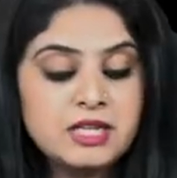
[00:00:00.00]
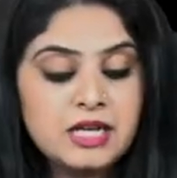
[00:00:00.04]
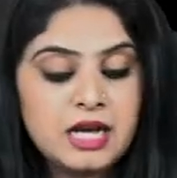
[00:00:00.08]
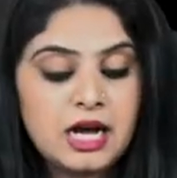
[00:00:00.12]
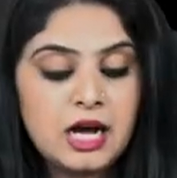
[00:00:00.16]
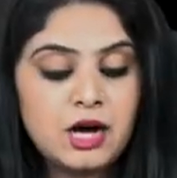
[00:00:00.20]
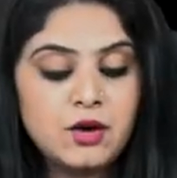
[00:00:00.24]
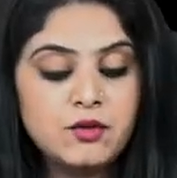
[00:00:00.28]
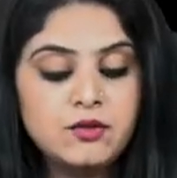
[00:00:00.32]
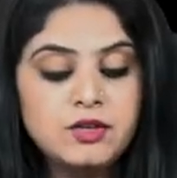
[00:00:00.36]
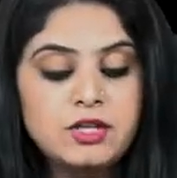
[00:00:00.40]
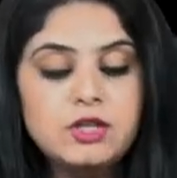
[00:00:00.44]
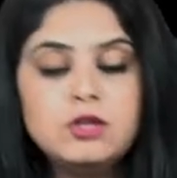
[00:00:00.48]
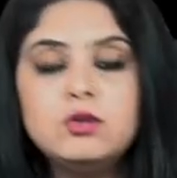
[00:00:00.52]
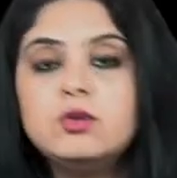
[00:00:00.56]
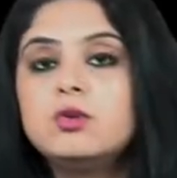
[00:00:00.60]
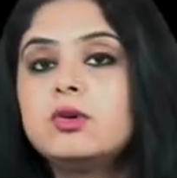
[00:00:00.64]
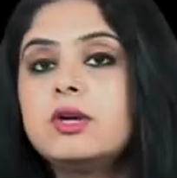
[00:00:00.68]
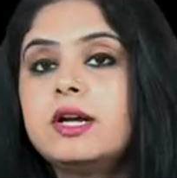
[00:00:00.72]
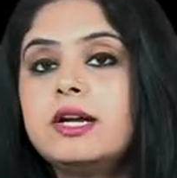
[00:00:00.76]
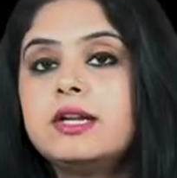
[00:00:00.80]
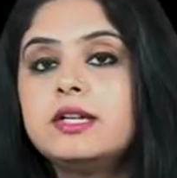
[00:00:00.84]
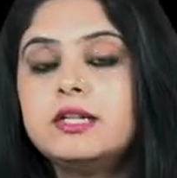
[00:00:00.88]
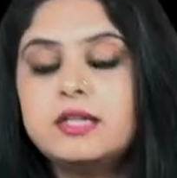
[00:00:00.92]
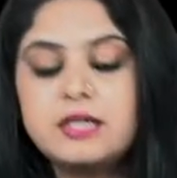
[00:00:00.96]
How will you
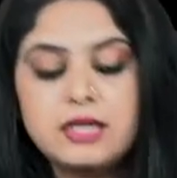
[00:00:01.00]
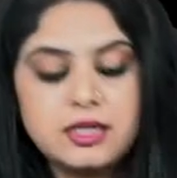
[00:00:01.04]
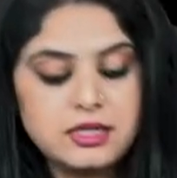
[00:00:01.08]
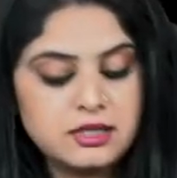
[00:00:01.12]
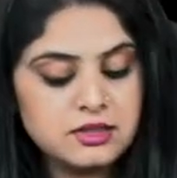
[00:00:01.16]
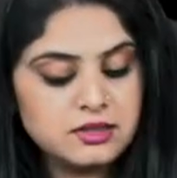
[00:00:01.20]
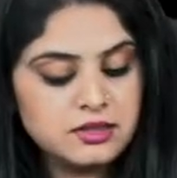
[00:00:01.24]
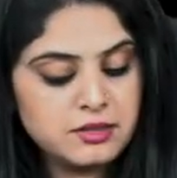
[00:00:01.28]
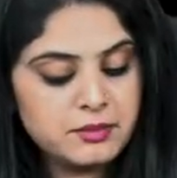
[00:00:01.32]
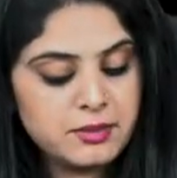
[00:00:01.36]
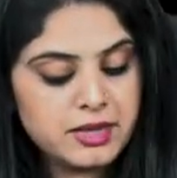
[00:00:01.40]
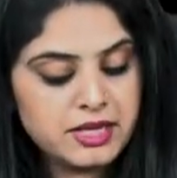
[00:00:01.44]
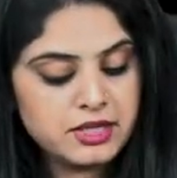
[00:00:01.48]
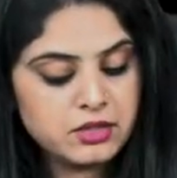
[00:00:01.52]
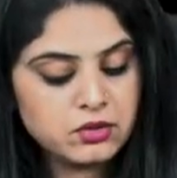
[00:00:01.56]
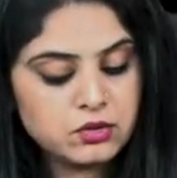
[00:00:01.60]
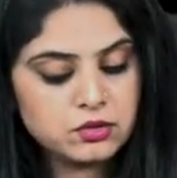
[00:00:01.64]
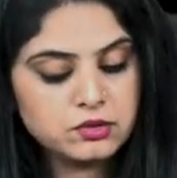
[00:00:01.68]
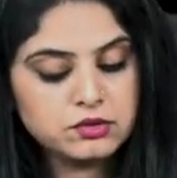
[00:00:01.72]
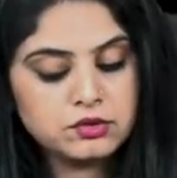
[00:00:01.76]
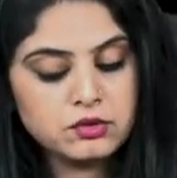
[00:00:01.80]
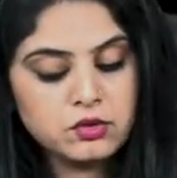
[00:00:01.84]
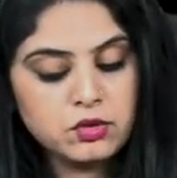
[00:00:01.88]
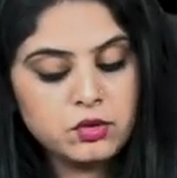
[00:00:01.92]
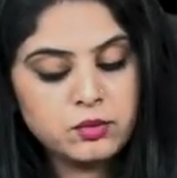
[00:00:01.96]
look at it under the
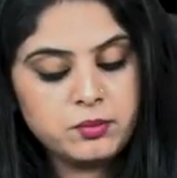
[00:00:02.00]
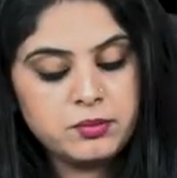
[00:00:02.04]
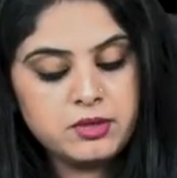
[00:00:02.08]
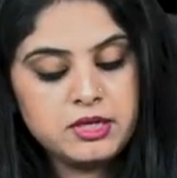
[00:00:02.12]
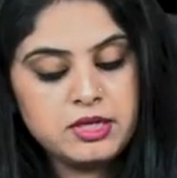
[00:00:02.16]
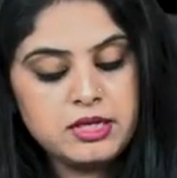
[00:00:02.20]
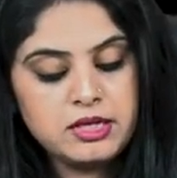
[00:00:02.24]
microscope?